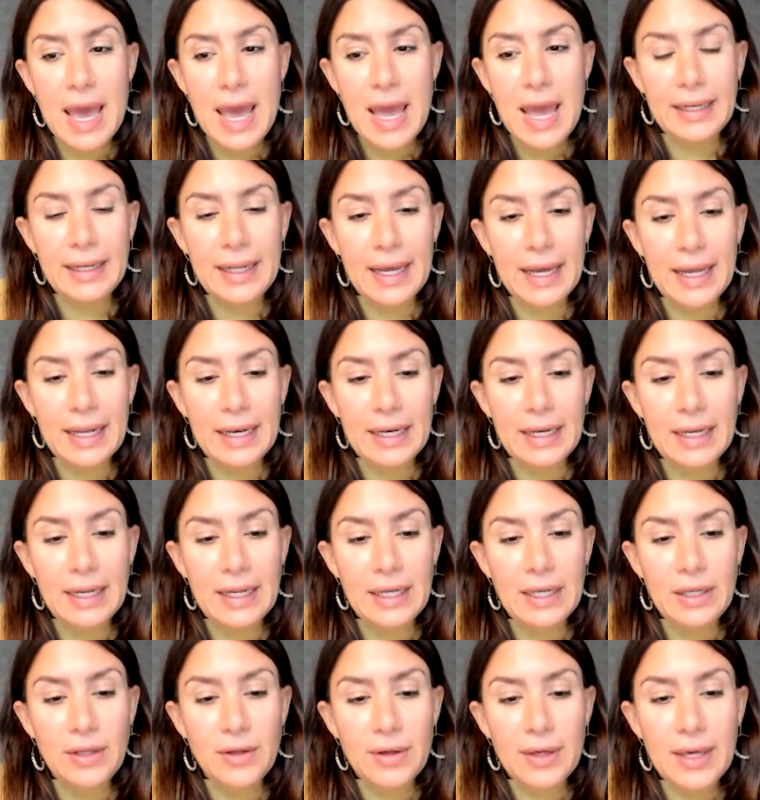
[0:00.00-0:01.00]
And then
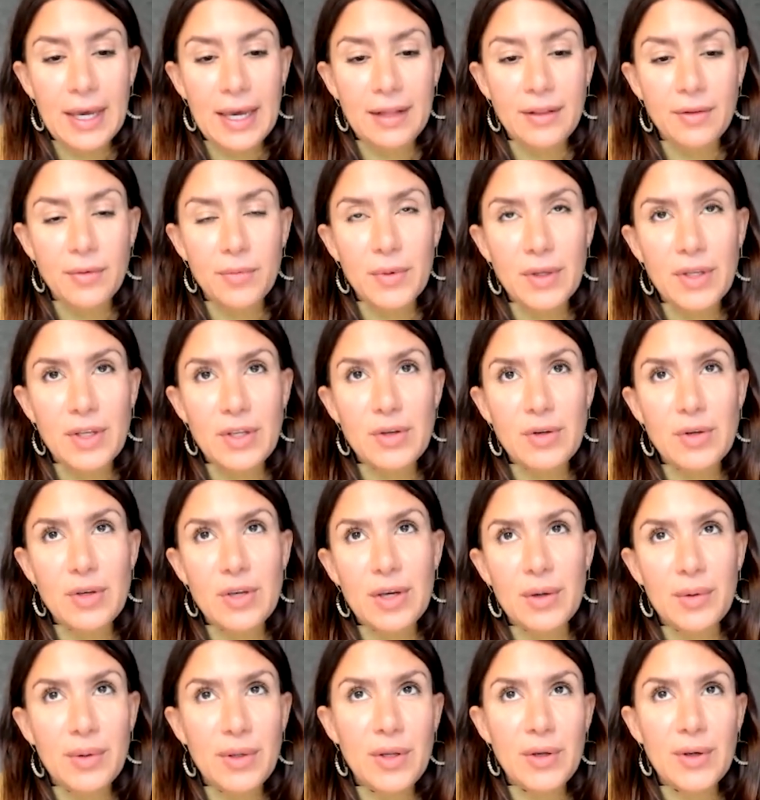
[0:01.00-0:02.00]
you get, when
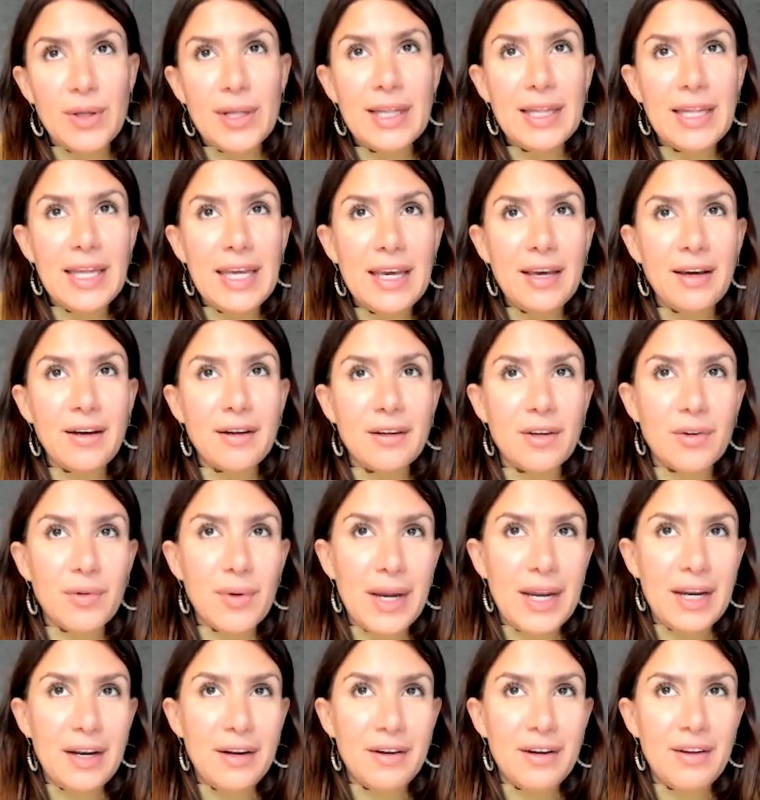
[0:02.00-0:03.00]
you click on
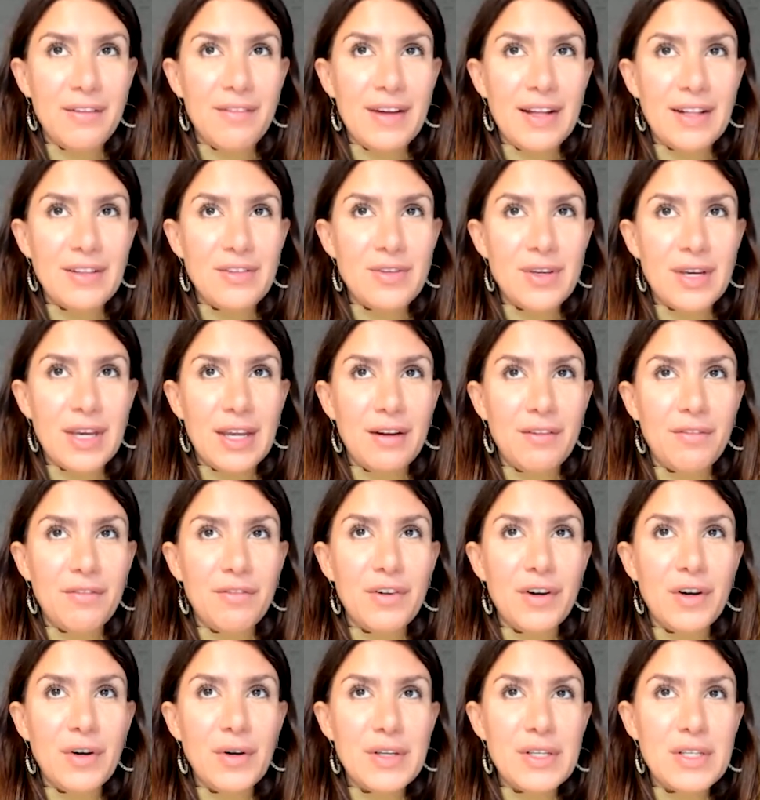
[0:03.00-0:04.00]
create an event, you get a
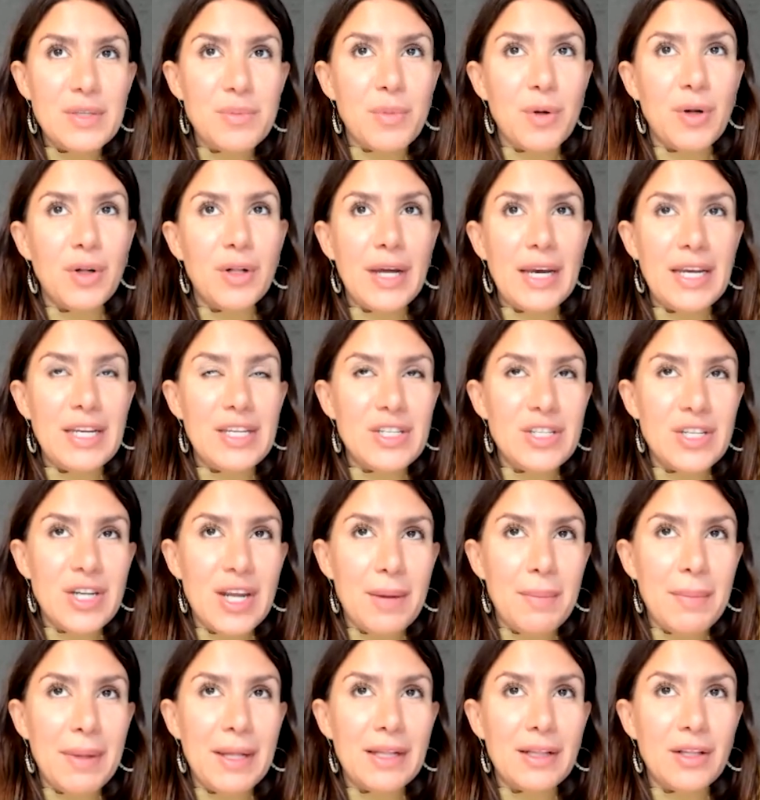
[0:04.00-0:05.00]
very small
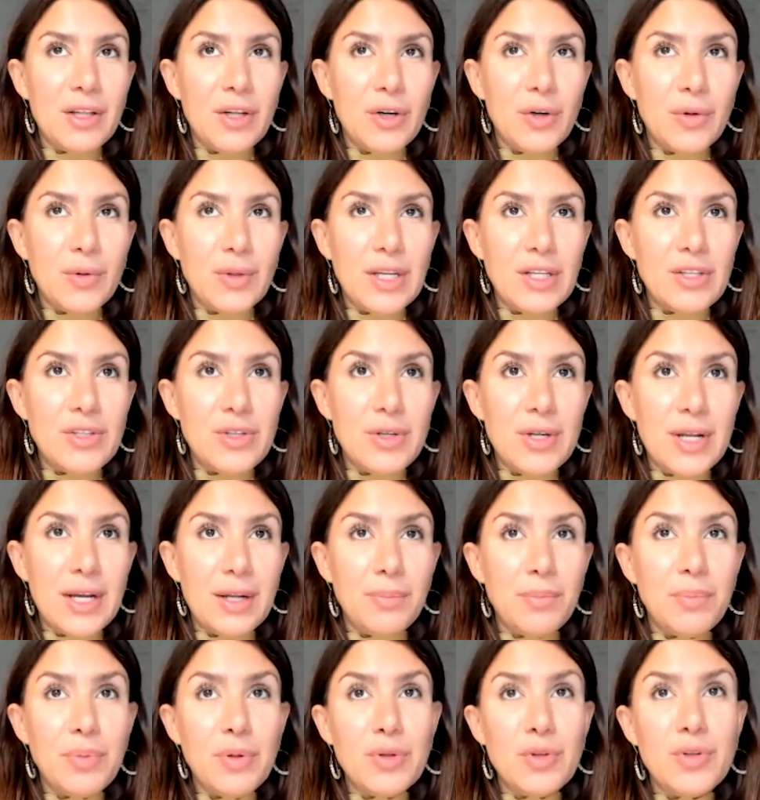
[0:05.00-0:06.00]
HTML code that you
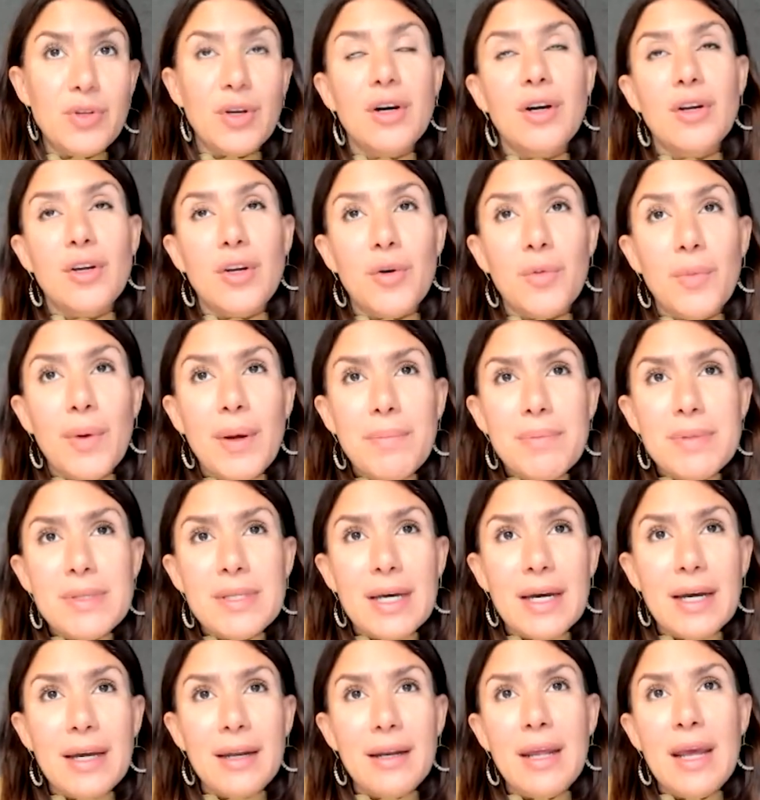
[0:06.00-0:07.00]
then put on your
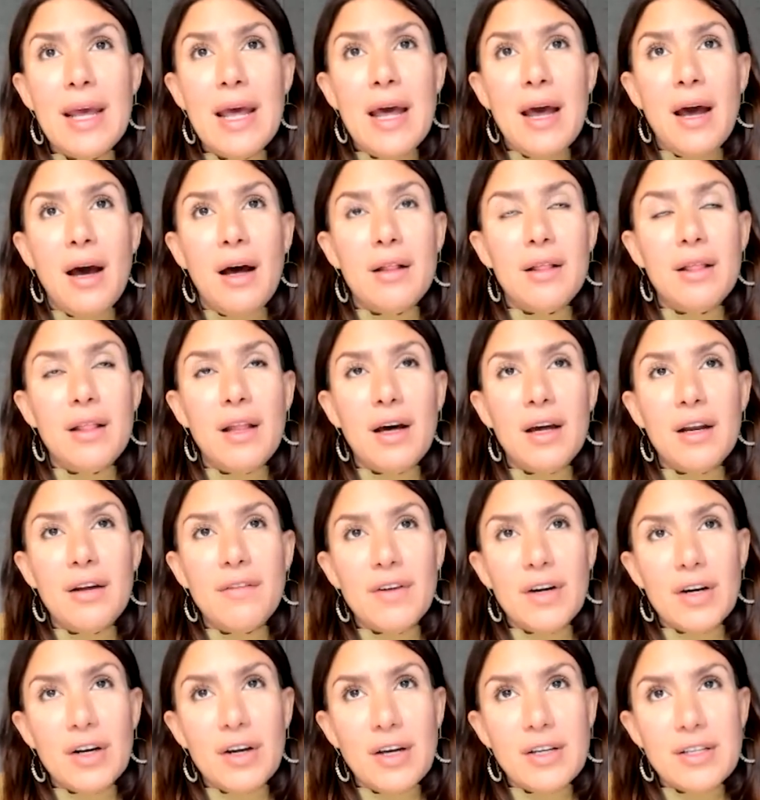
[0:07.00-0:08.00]
website. A lot
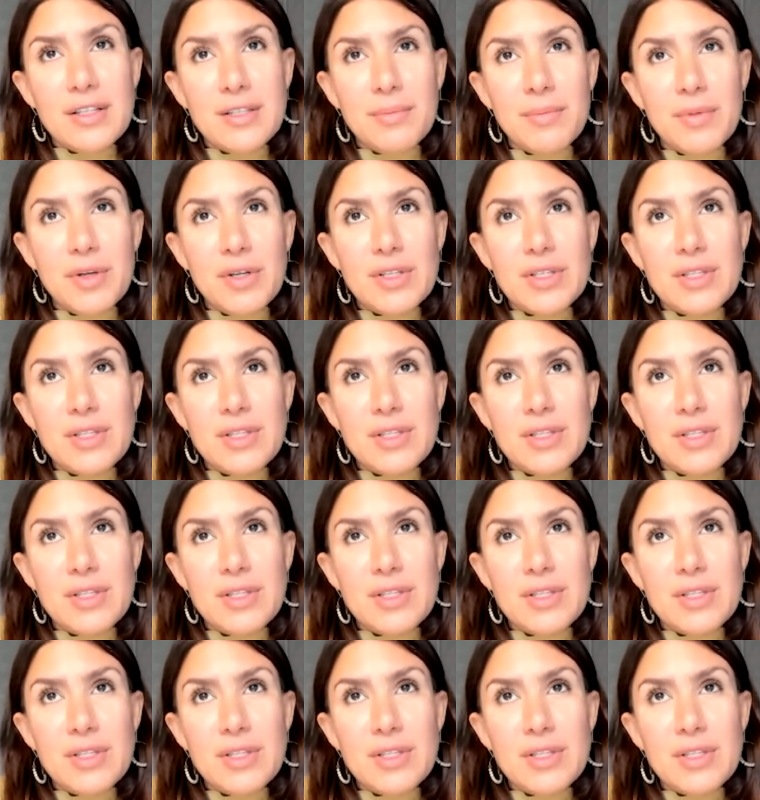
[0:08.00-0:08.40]
of our customers,